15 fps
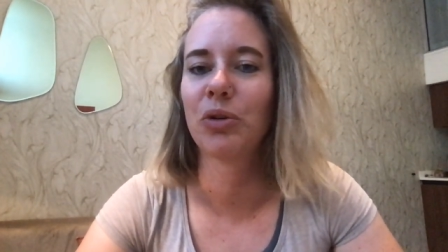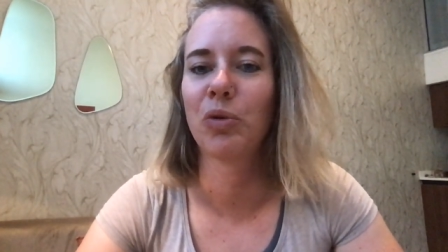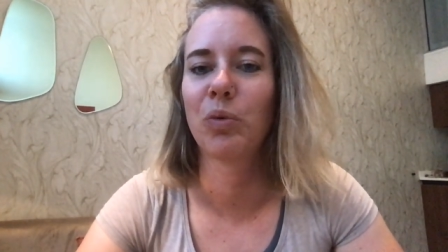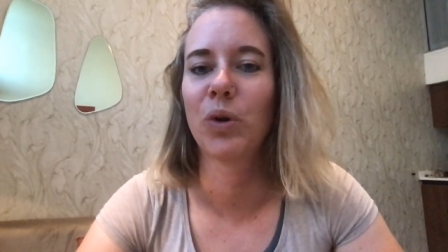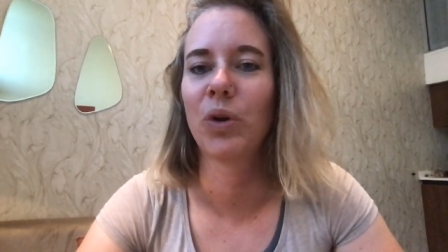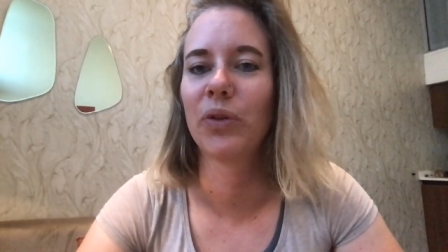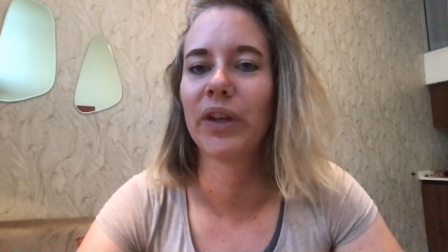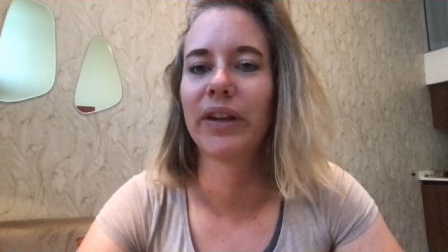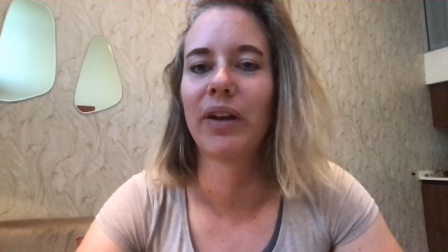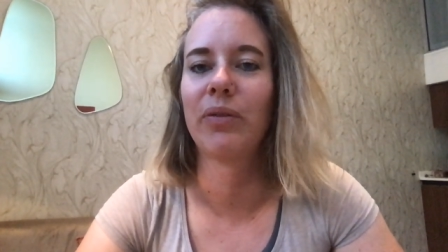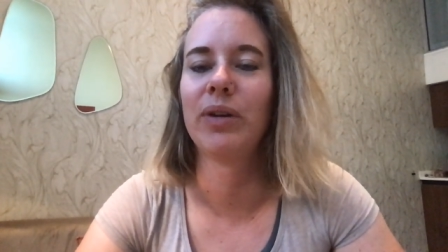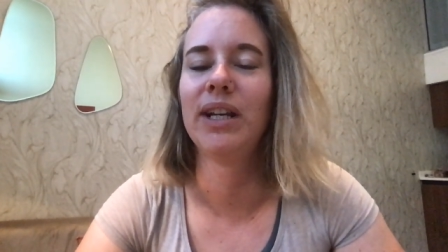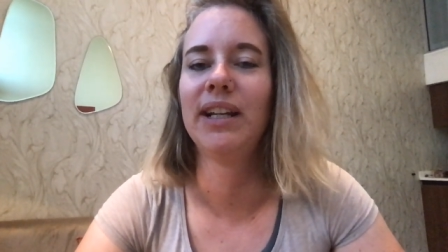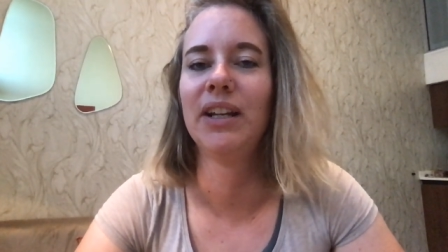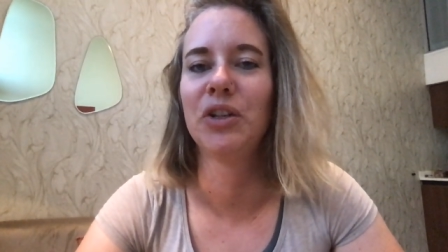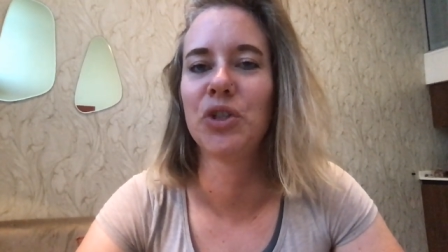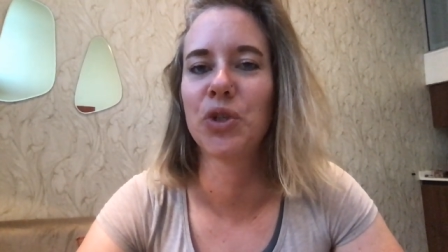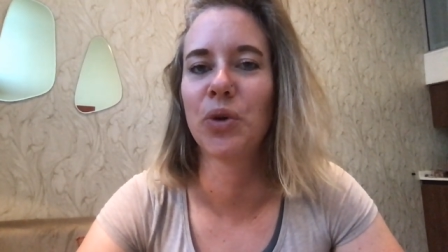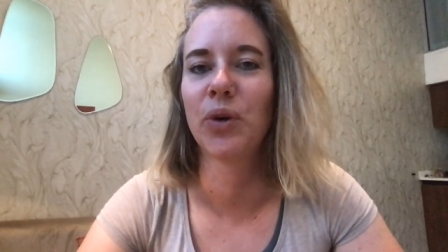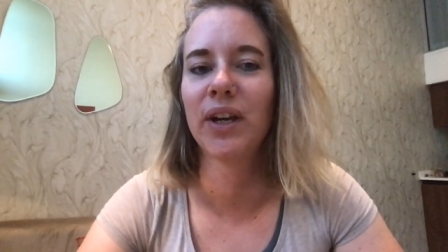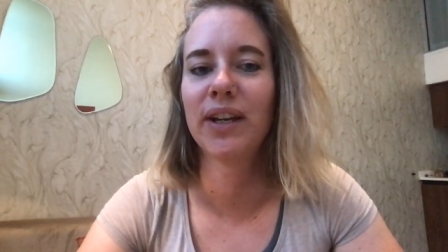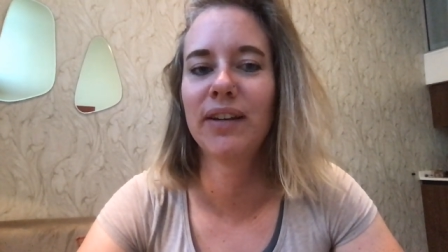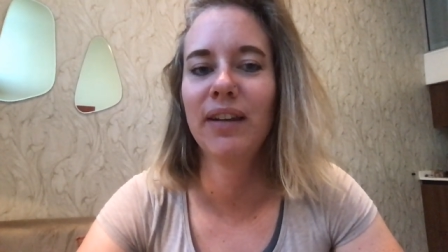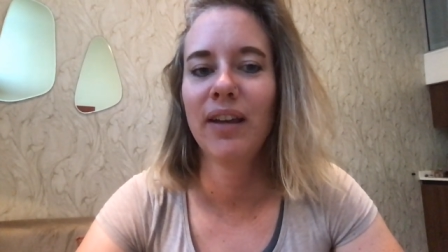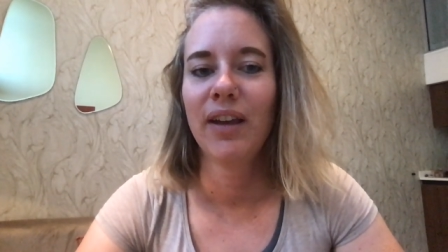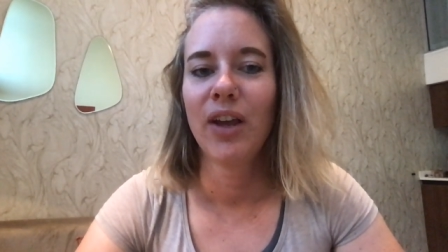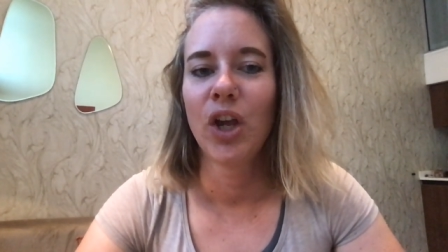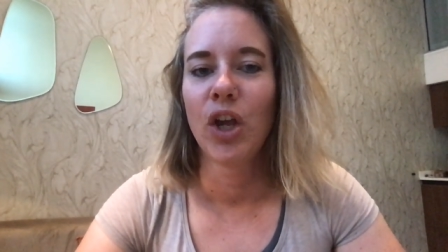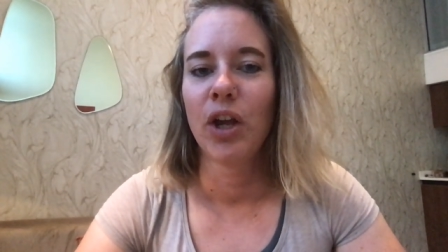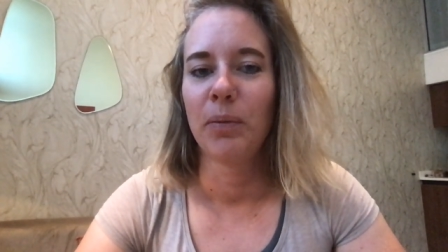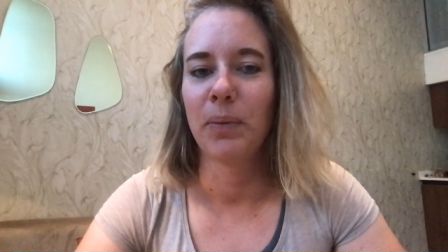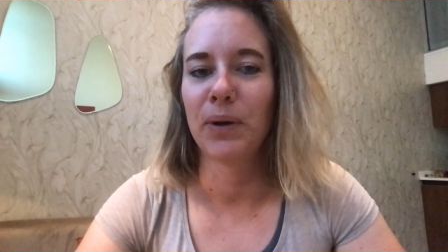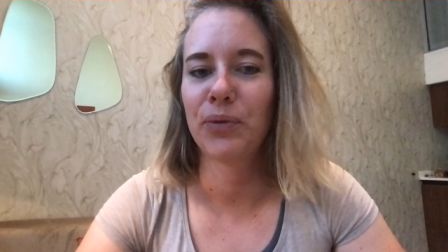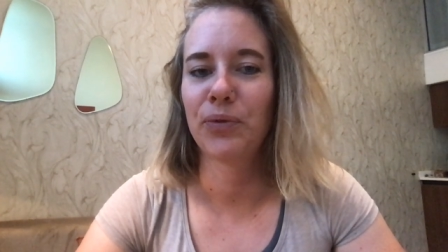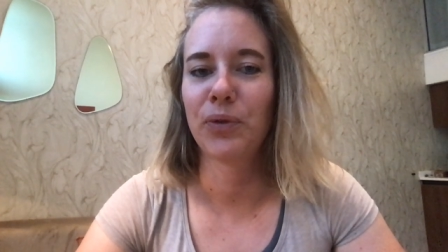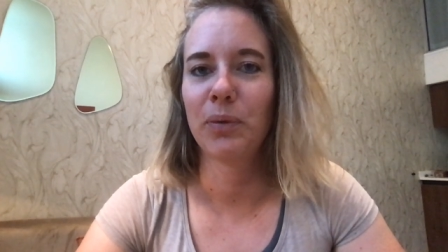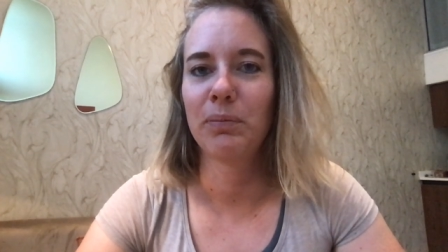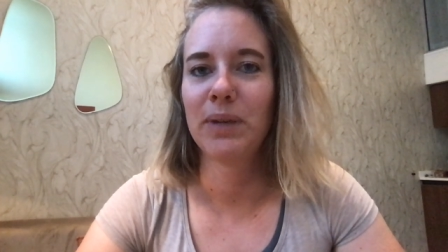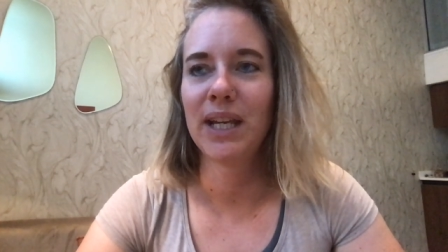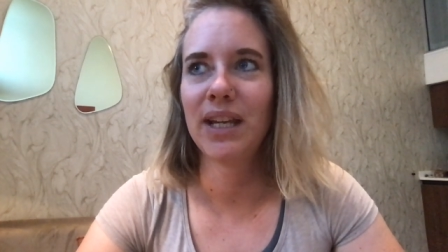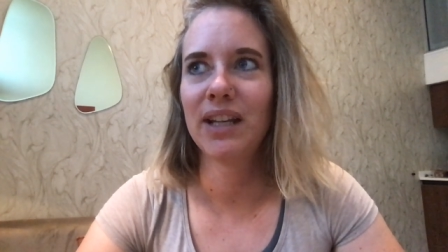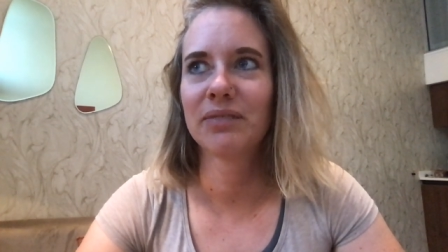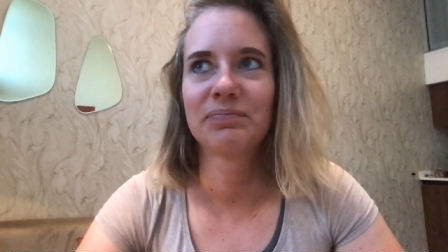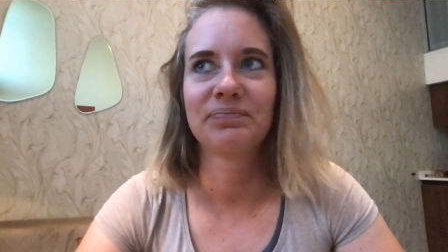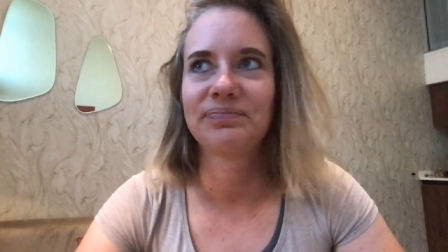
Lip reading: the world that I really enjoyed. But for me,